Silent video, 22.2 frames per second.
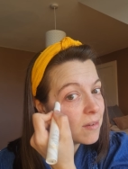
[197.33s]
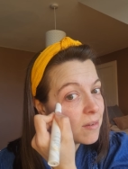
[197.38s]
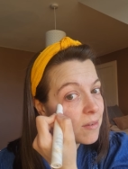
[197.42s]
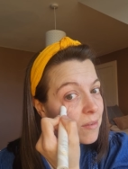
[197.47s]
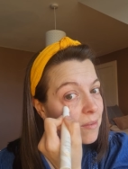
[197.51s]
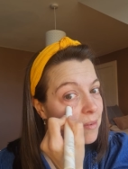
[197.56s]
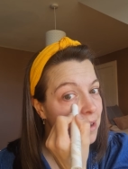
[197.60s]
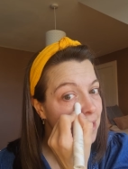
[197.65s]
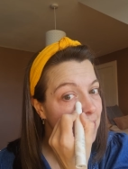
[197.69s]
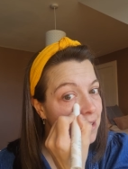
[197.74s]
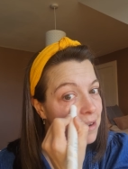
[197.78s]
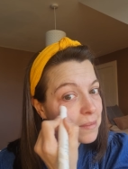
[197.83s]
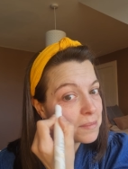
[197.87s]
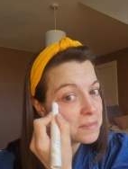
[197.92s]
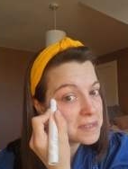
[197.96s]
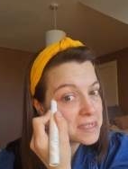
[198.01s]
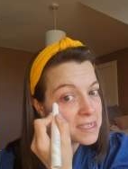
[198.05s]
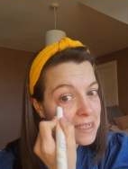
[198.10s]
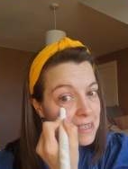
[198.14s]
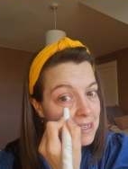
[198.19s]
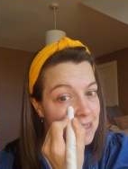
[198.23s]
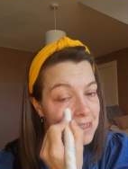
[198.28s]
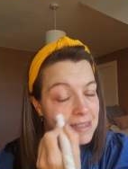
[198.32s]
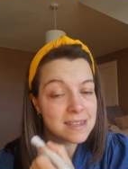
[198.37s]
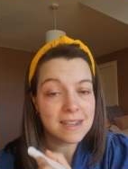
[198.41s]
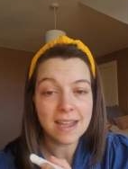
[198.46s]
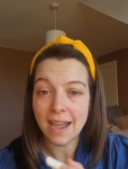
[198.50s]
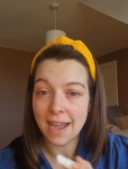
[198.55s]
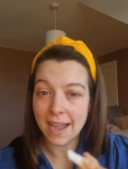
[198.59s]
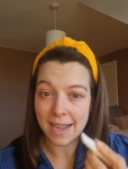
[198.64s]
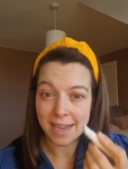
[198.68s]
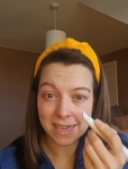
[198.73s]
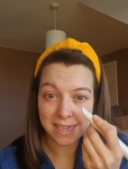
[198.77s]
when it comes to
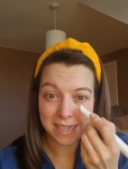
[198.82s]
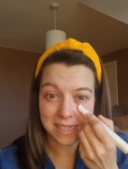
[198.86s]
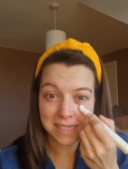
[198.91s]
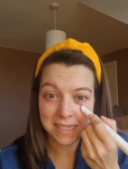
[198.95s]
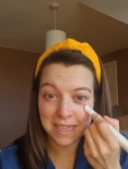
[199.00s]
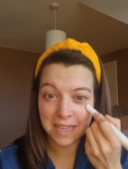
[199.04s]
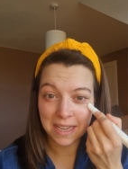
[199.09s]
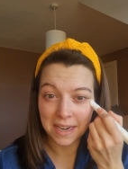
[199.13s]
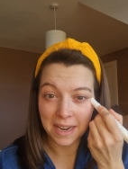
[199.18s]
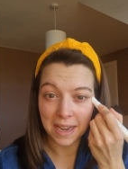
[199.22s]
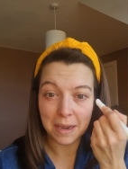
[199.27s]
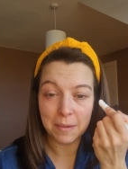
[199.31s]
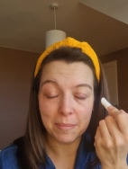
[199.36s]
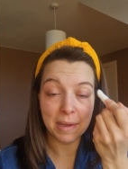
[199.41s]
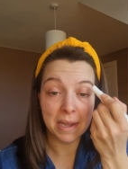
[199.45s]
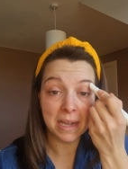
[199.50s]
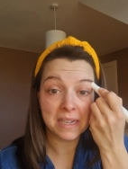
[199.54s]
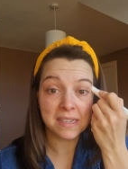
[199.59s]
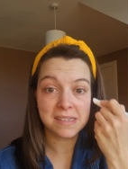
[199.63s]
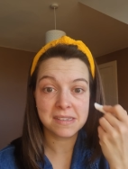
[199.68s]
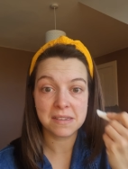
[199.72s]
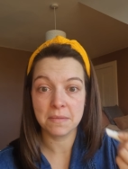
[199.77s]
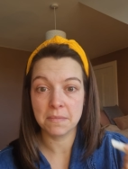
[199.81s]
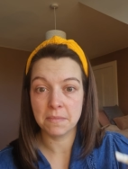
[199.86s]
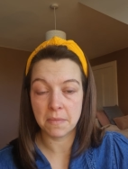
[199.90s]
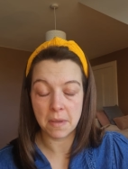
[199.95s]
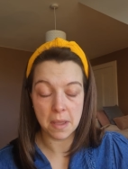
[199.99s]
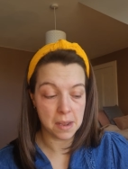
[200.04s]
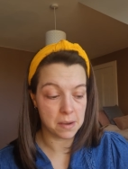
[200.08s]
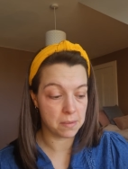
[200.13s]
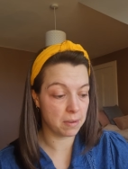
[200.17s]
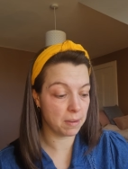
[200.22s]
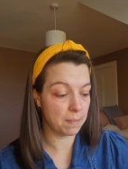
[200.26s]
eyes and eye bags.
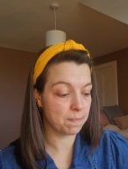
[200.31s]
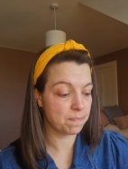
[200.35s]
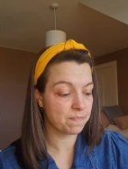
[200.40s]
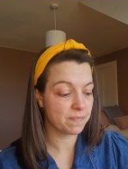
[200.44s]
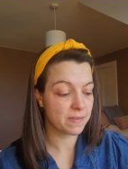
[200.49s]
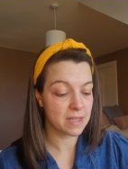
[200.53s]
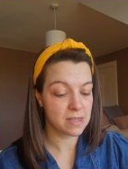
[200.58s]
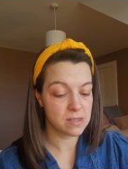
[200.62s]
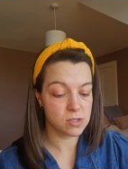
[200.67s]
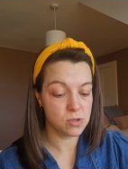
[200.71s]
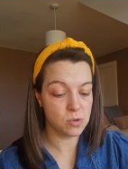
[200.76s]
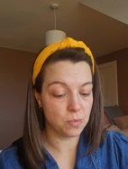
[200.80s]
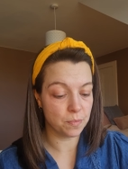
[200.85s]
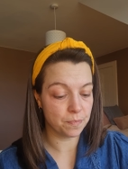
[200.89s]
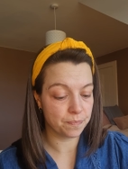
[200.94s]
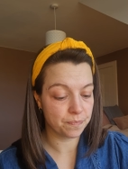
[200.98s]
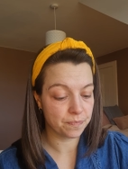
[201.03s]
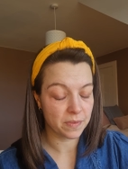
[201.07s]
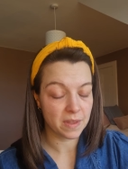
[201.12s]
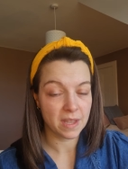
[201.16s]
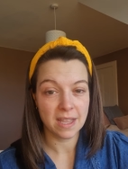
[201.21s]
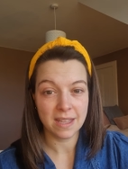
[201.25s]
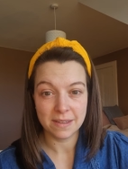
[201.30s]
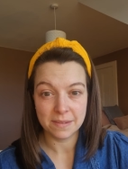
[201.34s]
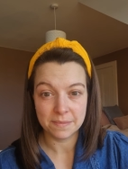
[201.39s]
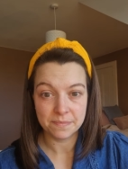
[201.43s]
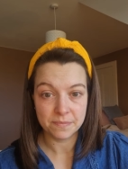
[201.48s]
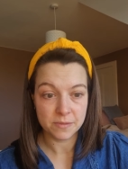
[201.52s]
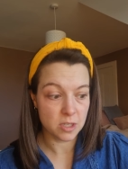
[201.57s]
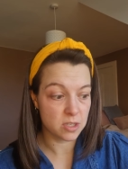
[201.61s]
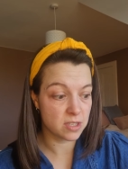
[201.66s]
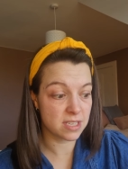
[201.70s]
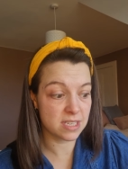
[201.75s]
Anyway, so,
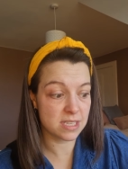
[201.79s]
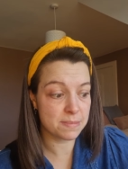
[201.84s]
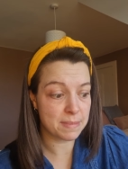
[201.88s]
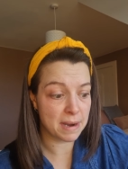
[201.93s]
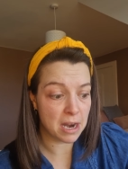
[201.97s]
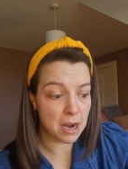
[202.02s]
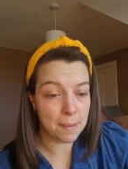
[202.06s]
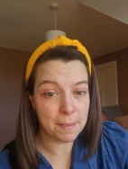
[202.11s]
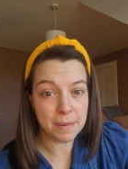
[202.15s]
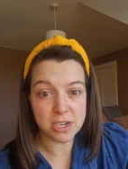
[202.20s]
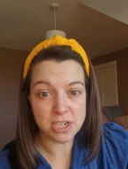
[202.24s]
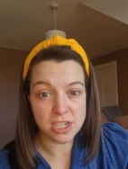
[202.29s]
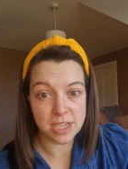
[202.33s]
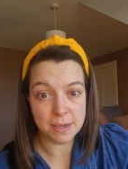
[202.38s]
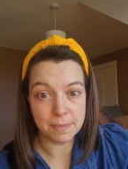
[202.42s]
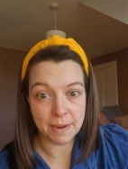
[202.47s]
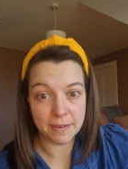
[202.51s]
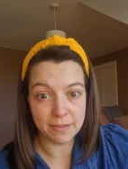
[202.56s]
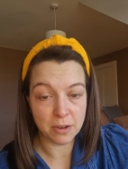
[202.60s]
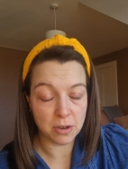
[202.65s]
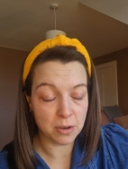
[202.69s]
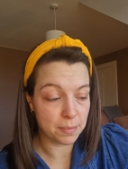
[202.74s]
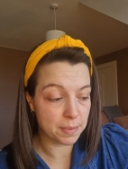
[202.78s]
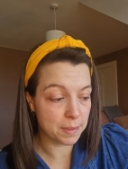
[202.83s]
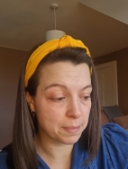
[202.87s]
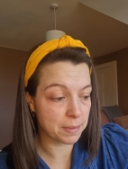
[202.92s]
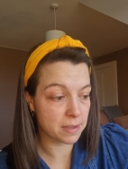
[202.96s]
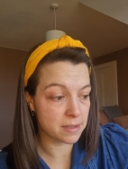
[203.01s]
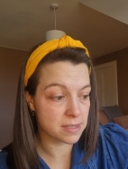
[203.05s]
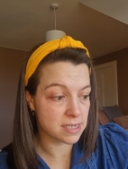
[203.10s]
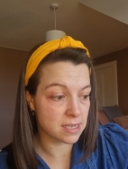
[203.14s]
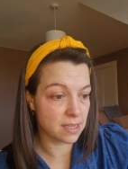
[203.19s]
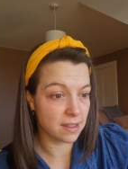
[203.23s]
because it doesn't matter how much sleep I've got,
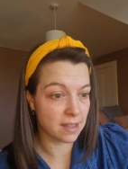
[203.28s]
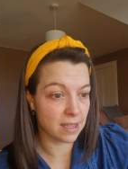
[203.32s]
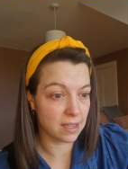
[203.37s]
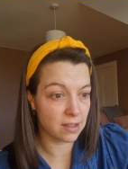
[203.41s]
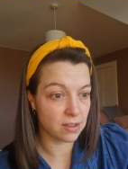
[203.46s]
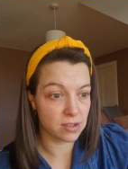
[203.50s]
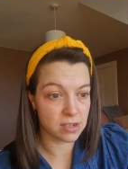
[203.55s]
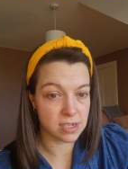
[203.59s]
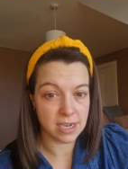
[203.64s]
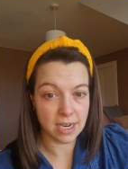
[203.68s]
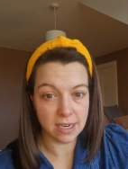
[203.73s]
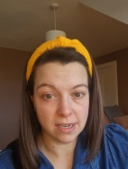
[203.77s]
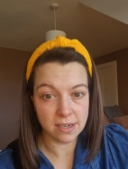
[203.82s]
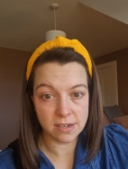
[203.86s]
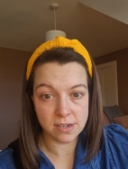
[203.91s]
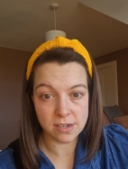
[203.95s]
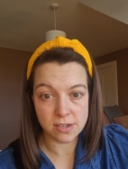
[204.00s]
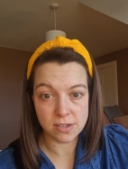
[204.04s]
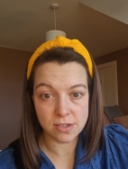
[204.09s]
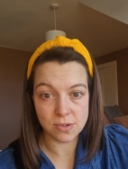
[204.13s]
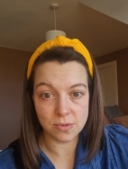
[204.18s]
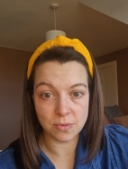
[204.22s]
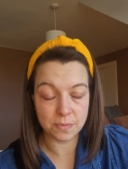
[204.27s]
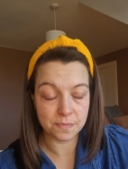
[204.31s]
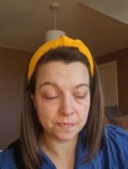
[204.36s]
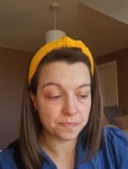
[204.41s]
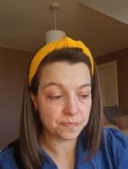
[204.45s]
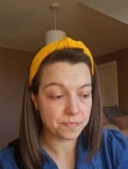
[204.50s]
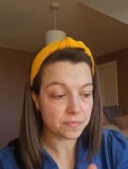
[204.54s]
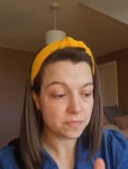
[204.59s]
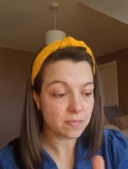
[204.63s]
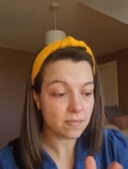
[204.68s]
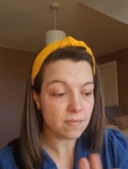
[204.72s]
people still think I look tired, so
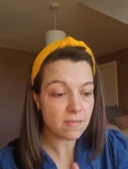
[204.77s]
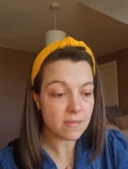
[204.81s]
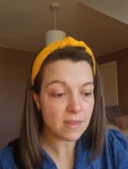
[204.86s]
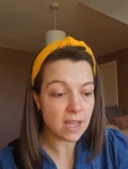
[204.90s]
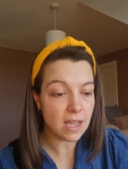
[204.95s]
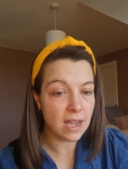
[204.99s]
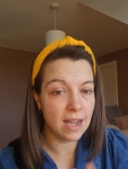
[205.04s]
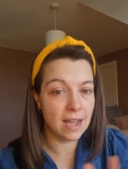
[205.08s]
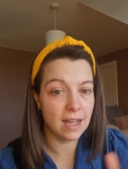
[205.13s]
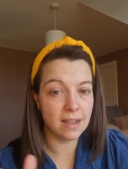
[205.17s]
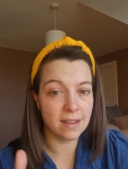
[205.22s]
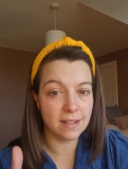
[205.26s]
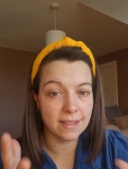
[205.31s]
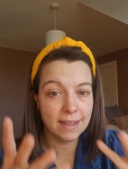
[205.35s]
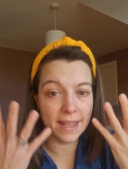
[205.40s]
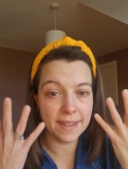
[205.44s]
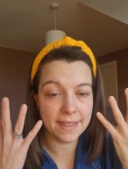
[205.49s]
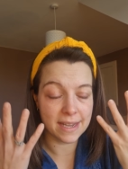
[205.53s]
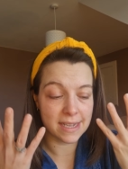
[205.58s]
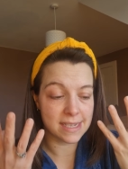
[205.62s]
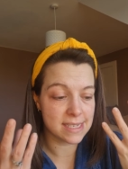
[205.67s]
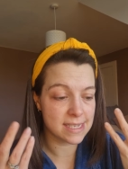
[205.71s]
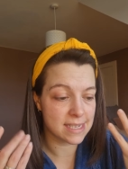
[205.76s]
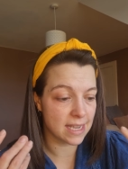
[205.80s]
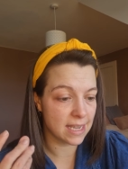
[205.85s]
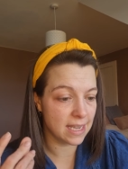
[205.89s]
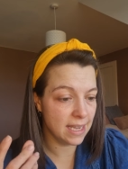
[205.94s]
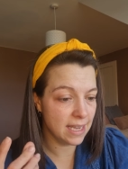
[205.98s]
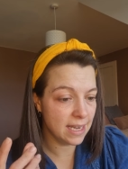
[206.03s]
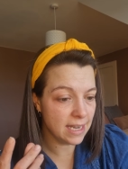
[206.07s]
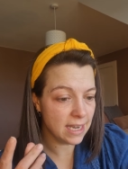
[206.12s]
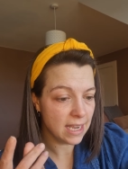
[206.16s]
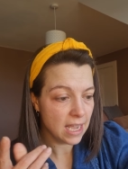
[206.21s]
I'll let that sit
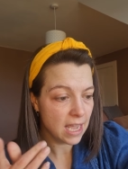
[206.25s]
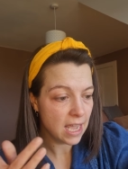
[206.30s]
in,